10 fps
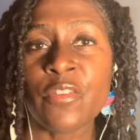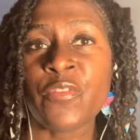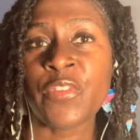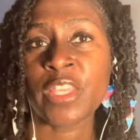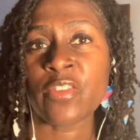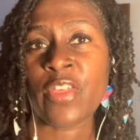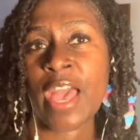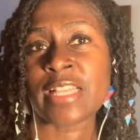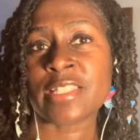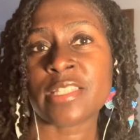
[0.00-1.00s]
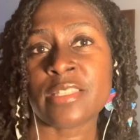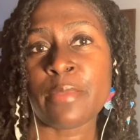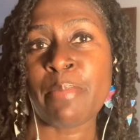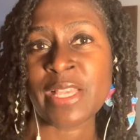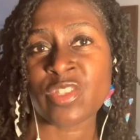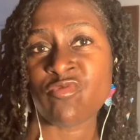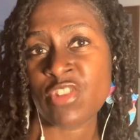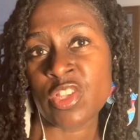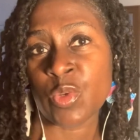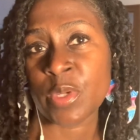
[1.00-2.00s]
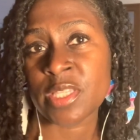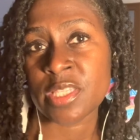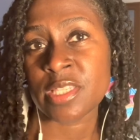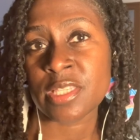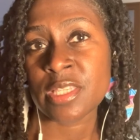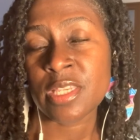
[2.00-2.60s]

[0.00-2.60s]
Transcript: feel that the best retwists,